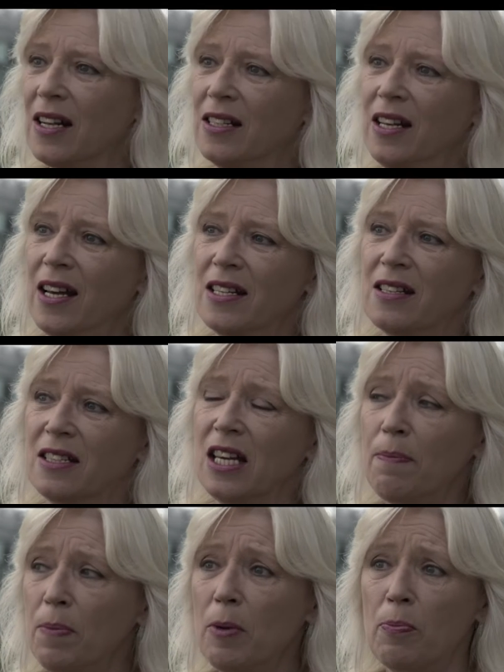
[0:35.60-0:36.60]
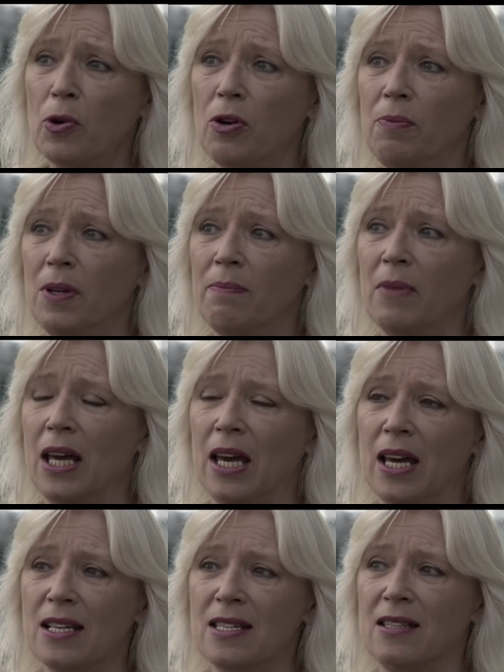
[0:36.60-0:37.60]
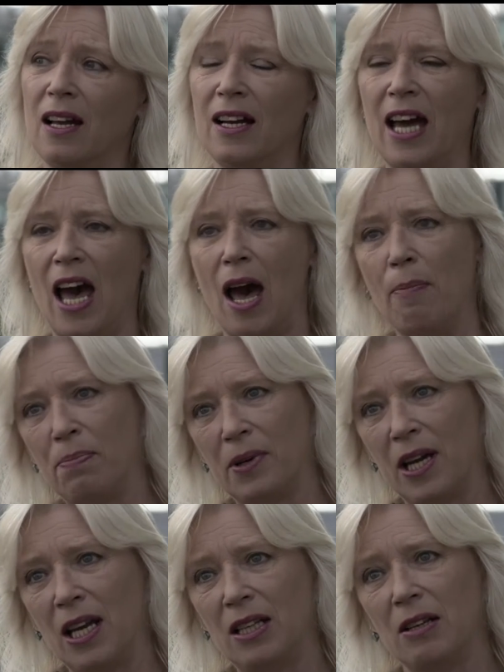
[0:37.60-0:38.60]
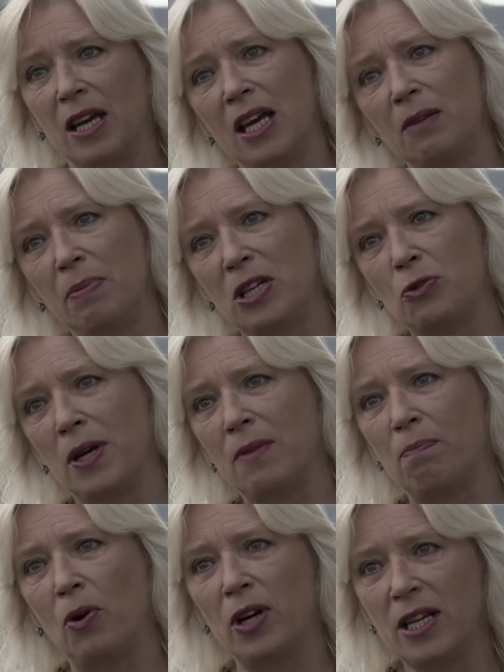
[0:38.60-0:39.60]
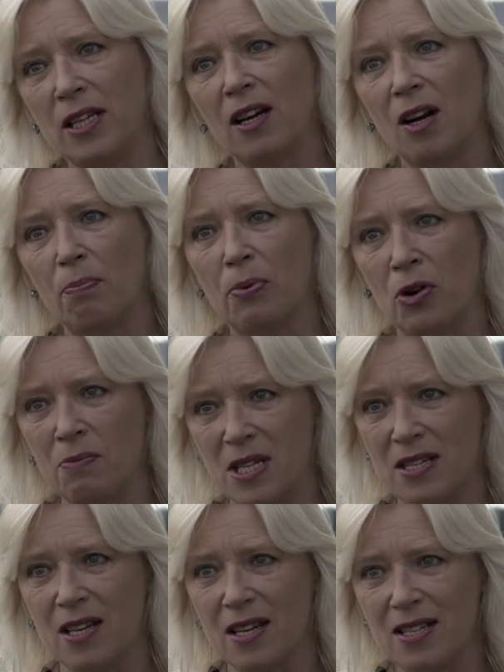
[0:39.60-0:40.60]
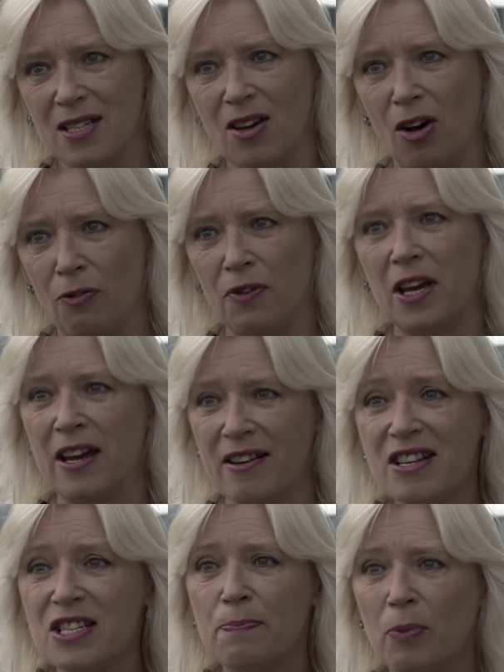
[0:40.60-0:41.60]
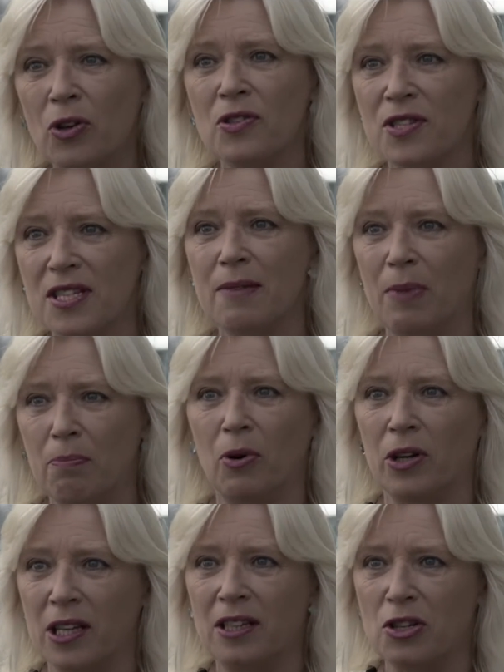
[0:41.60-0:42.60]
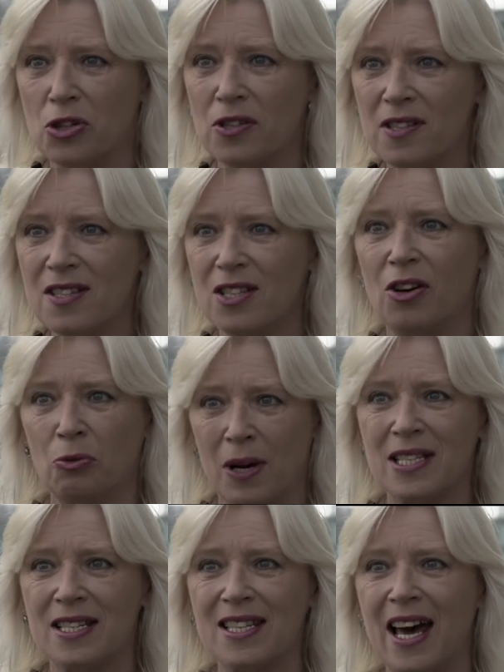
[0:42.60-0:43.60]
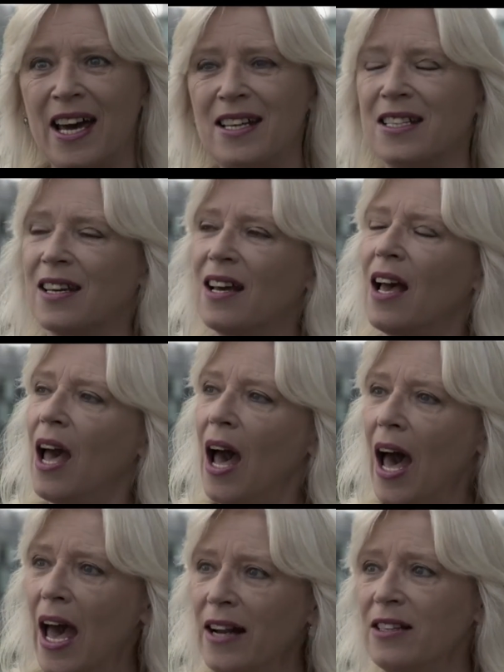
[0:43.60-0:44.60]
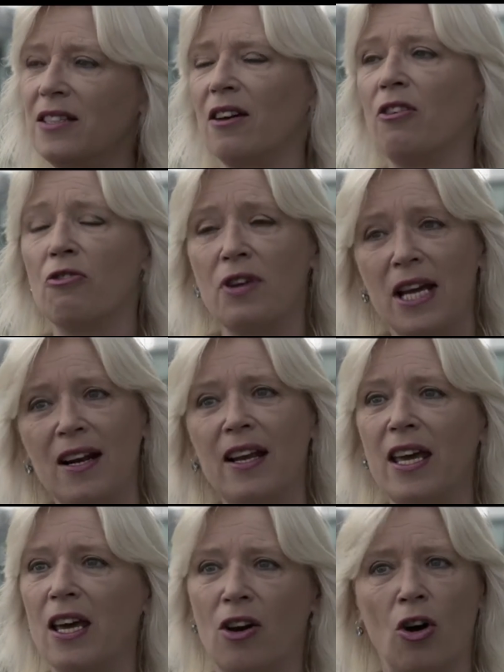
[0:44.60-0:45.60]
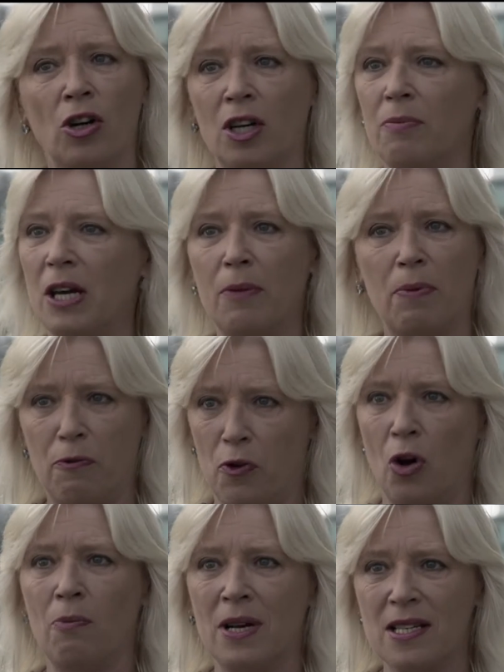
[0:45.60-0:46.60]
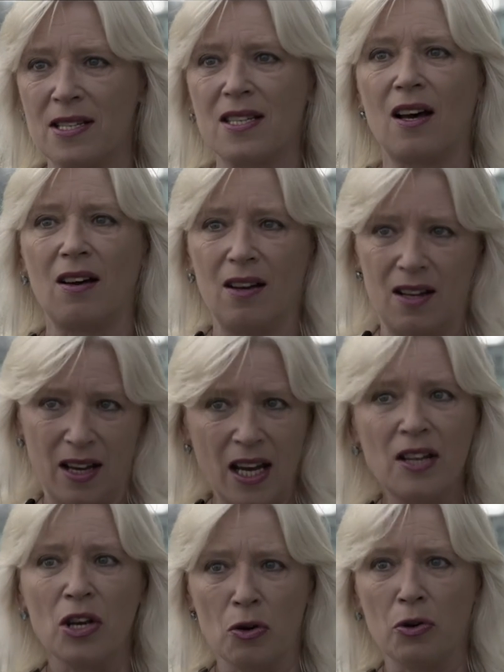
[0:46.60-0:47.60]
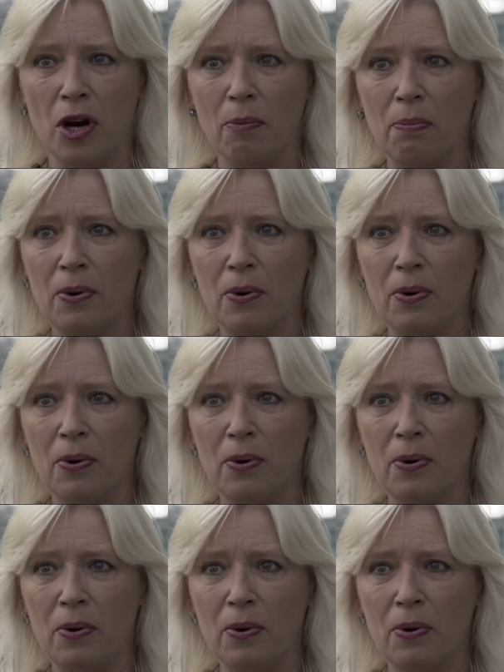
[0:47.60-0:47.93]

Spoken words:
The deeper problem is the gap in between political promises of irresponsible politicians on one side and real economic performance in Europe.